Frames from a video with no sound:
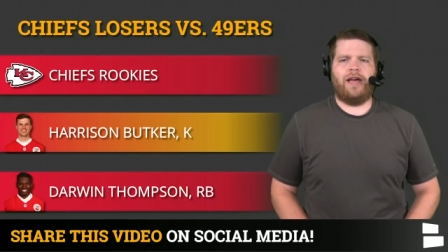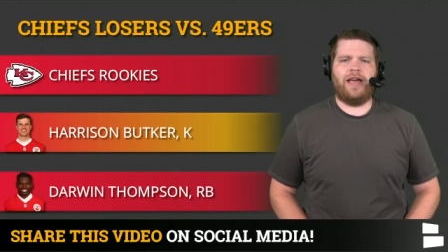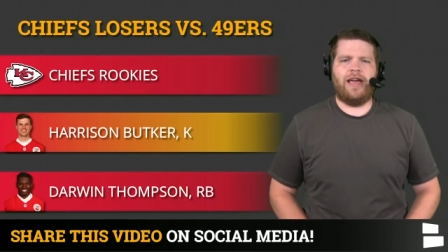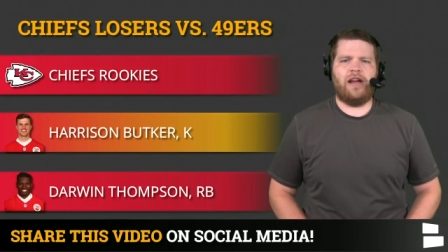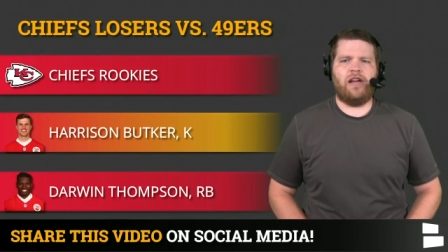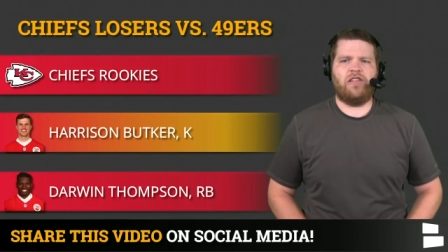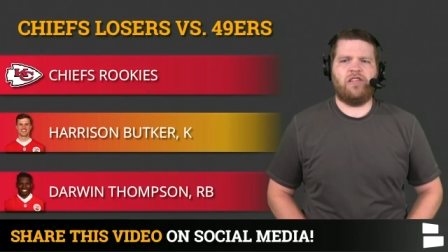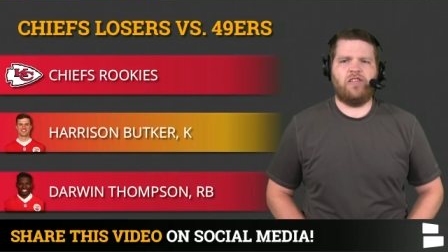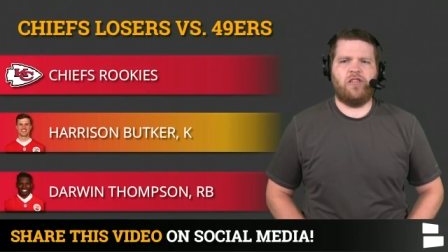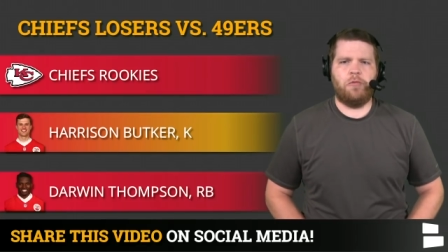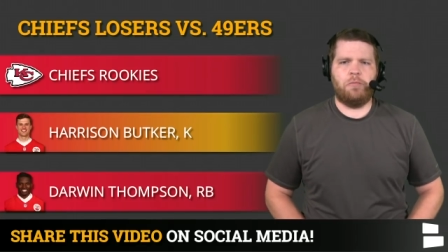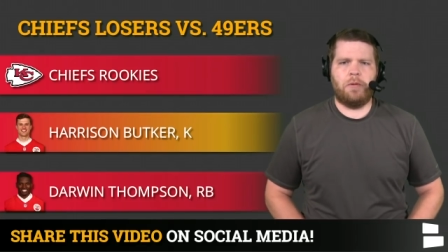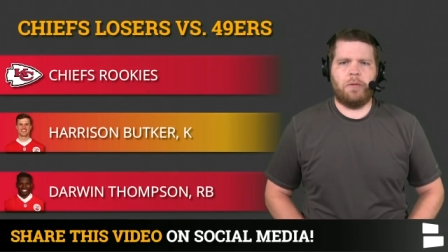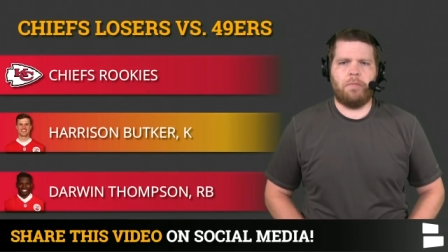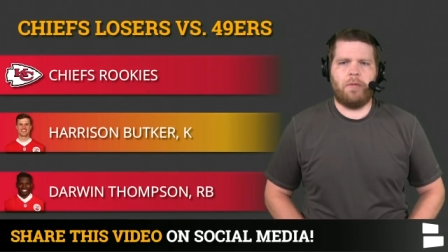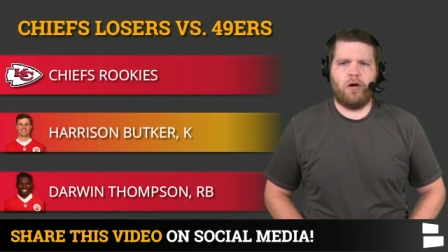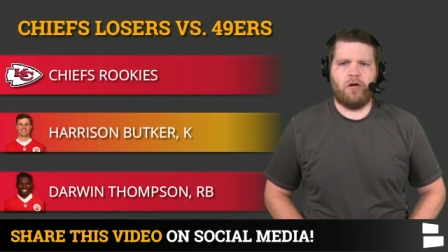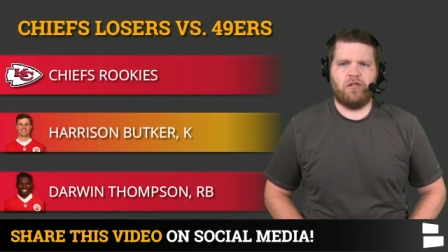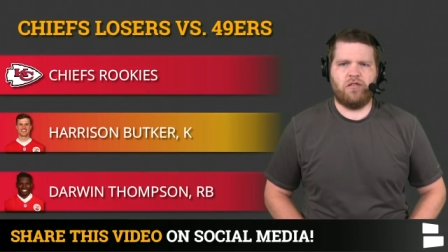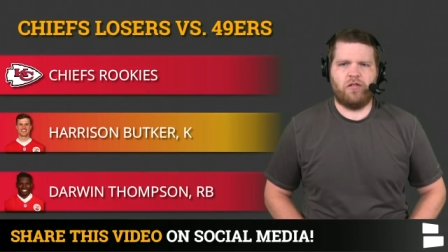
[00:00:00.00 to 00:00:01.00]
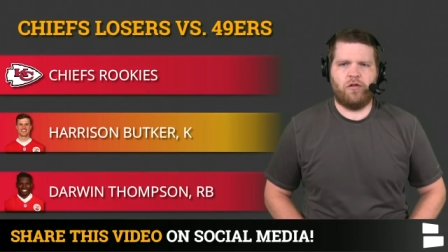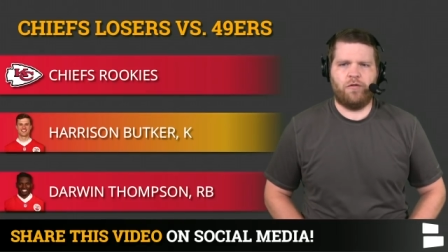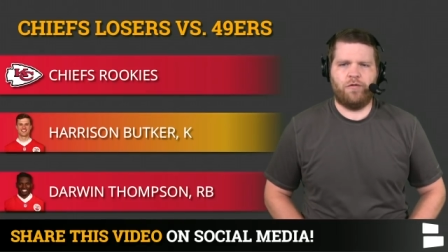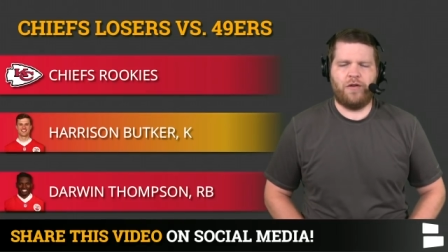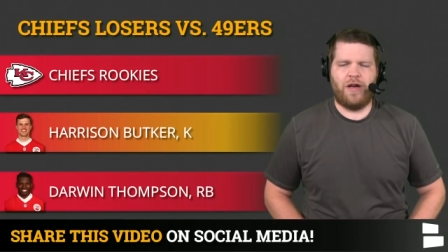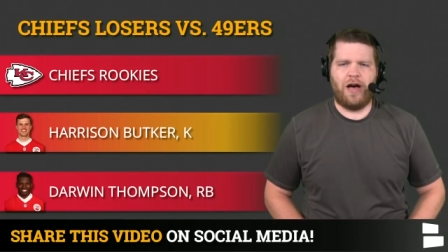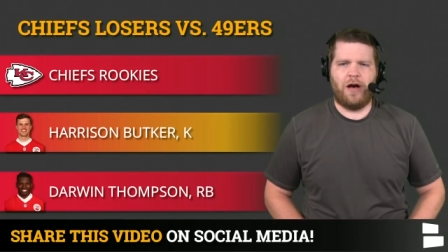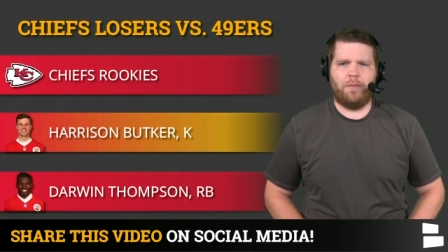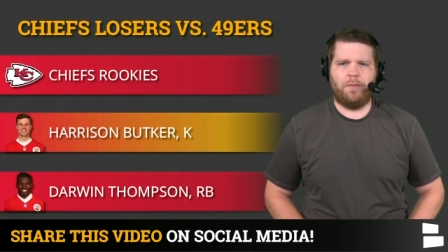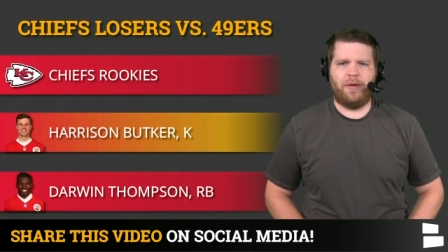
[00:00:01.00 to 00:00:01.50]
He had a stupid personal
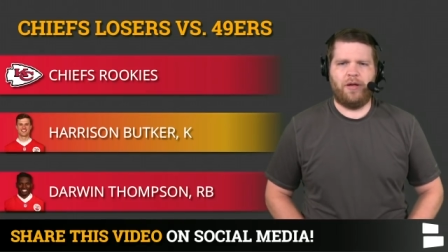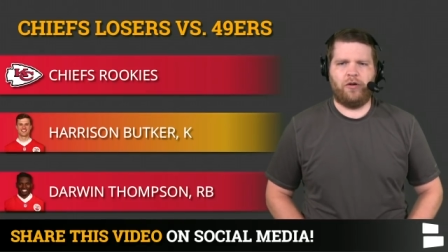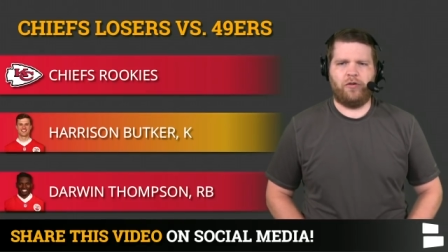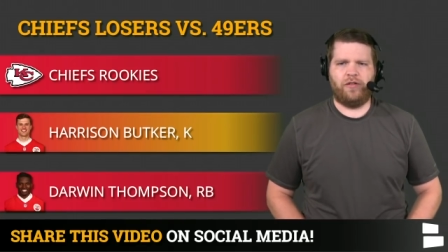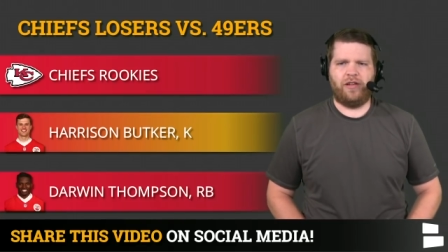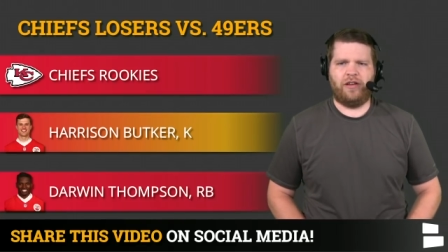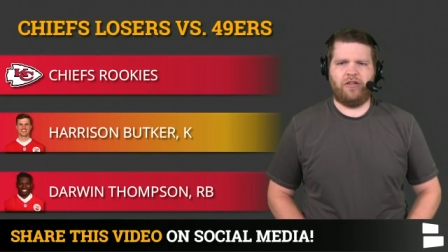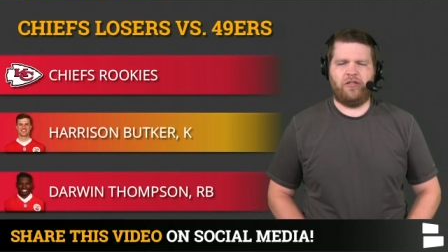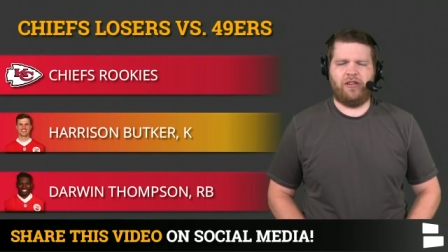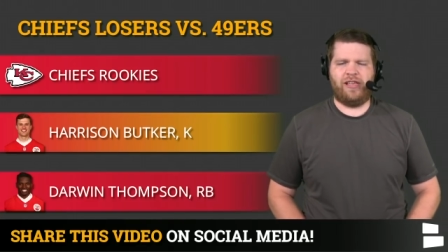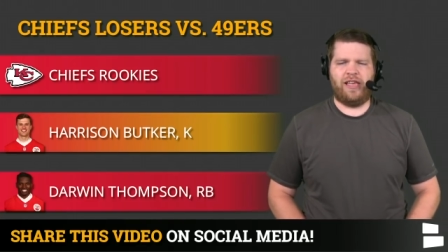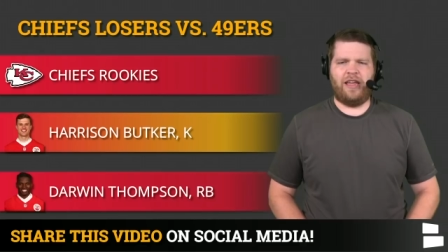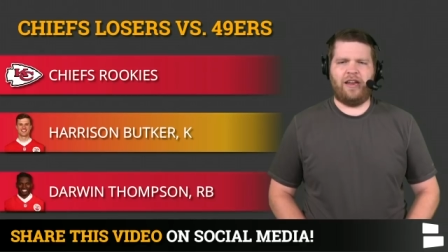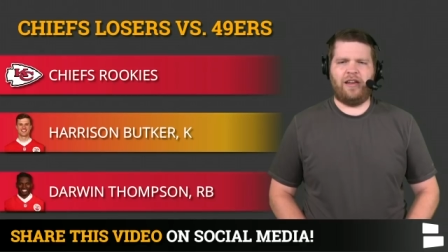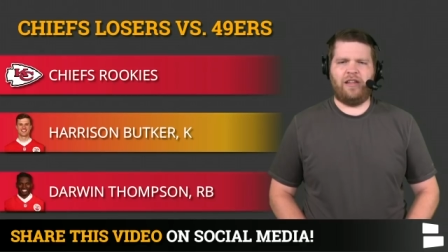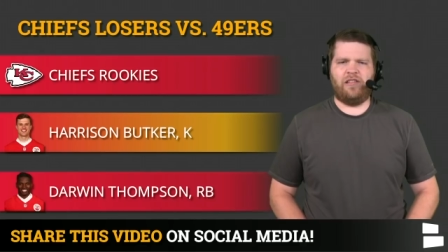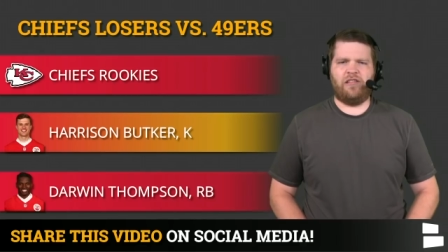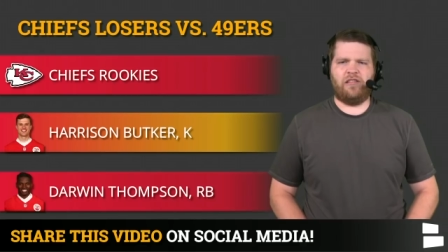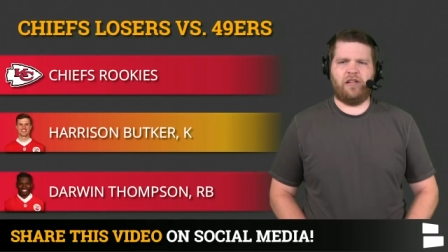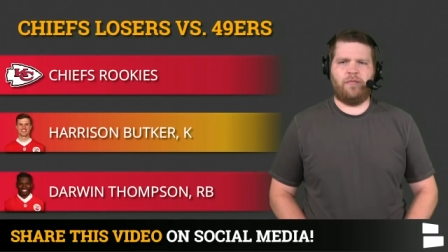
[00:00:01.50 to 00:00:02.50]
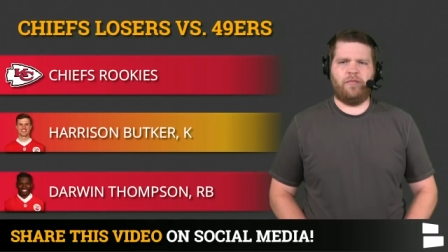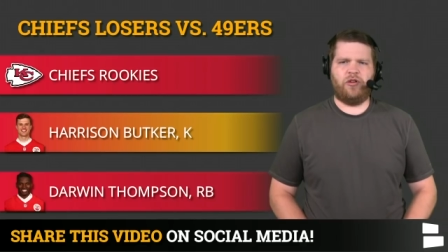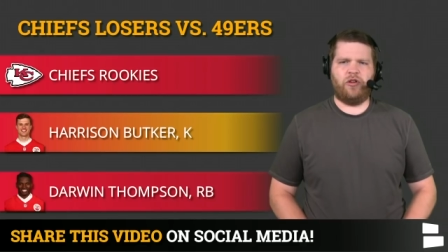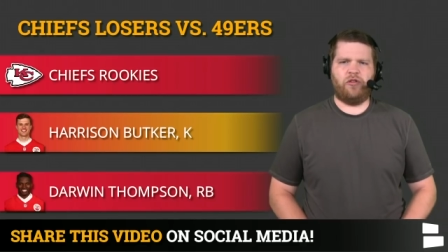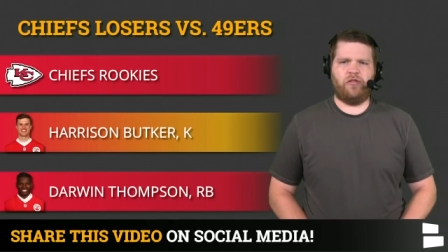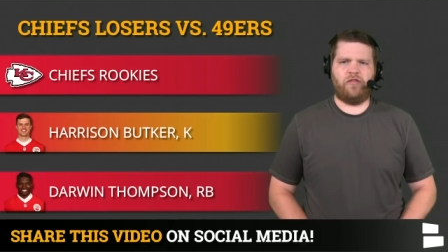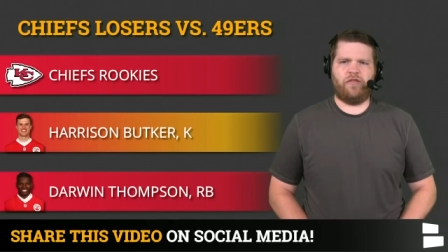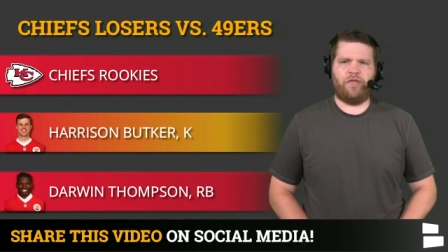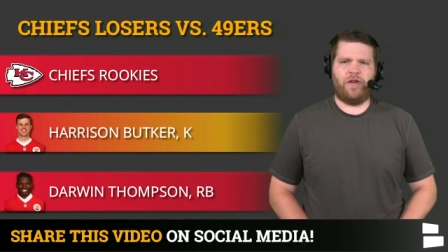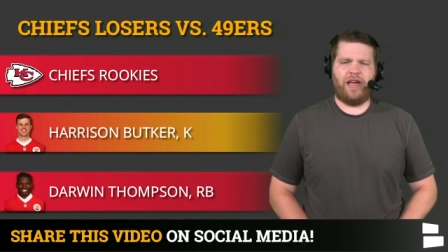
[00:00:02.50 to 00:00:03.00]
foul penalty getting in some
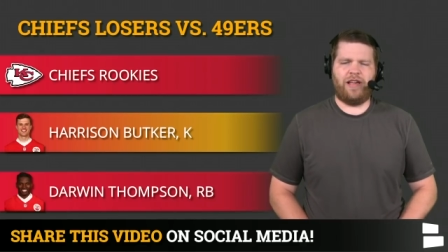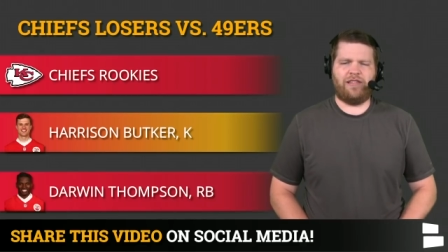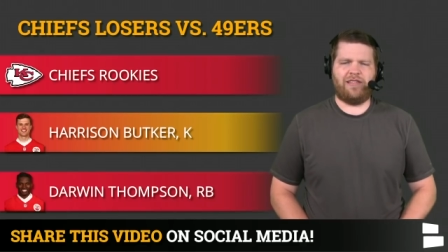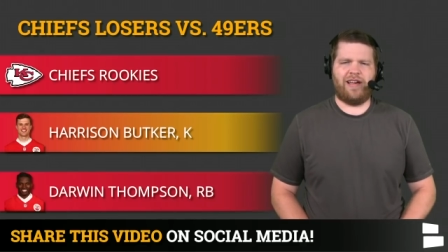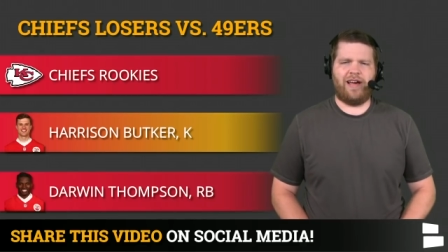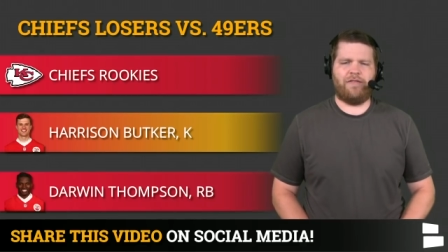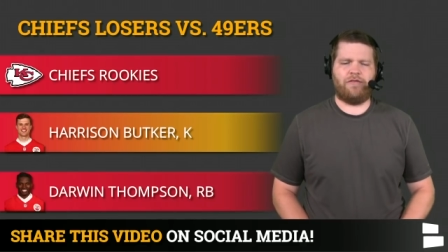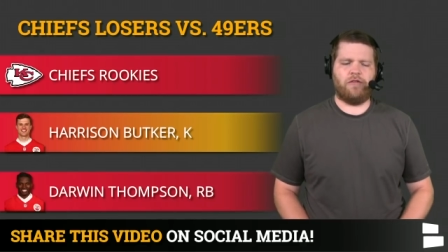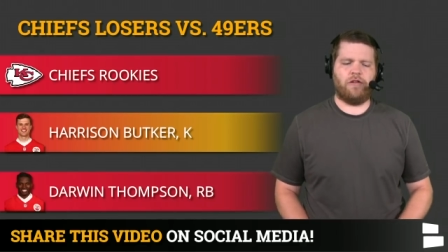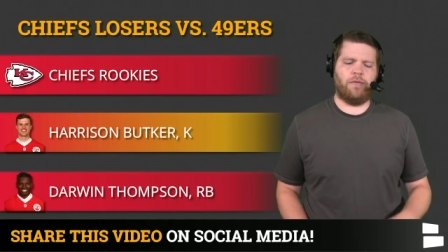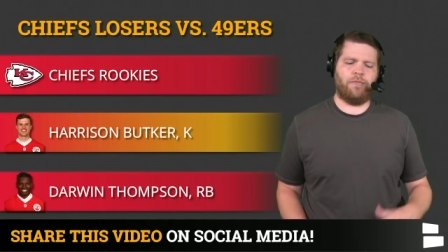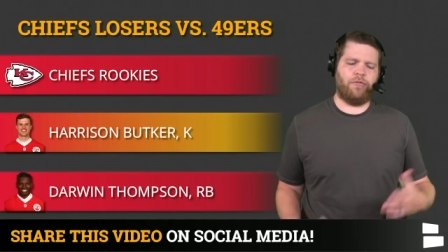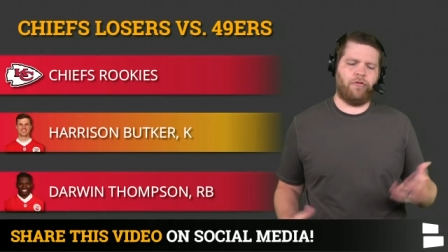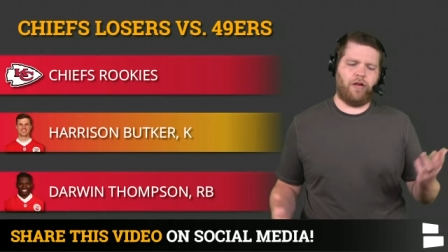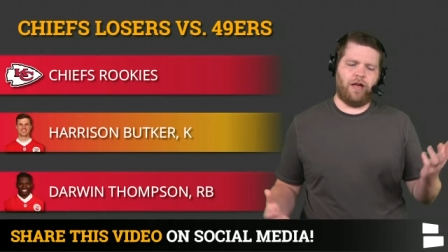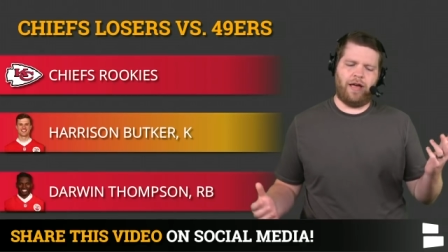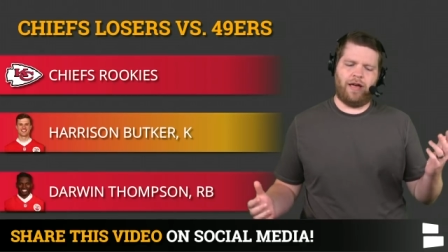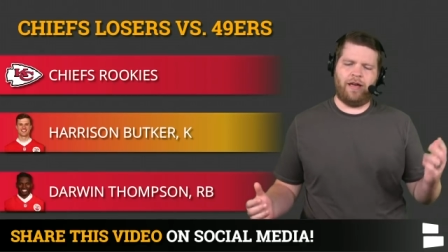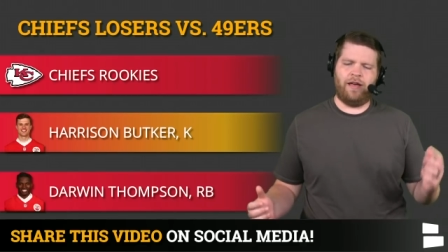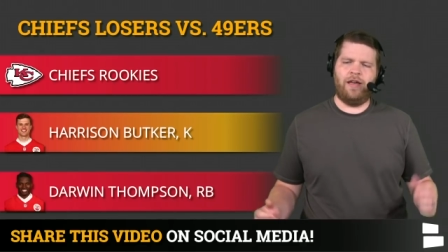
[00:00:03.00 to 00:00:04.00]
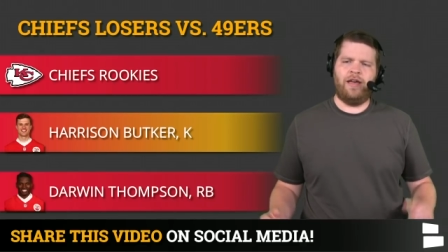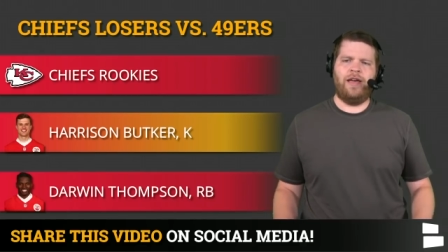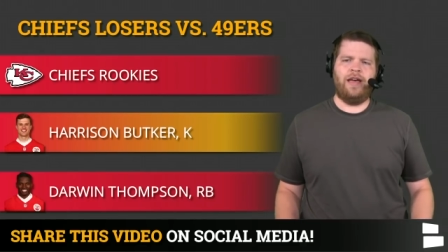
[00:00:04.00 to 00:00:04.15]
dude's face after a play.